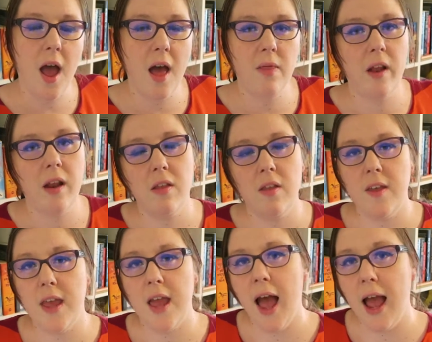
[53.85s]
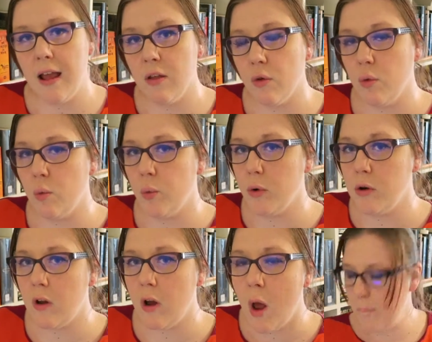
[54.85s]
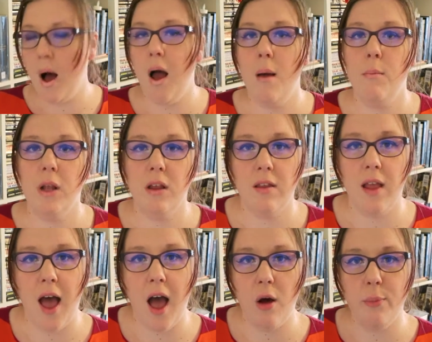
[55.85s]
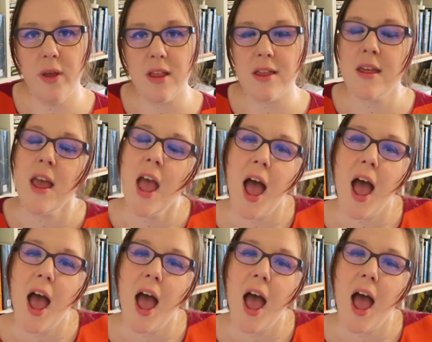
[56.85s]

and that is The Hazelwood by Melissa Albert.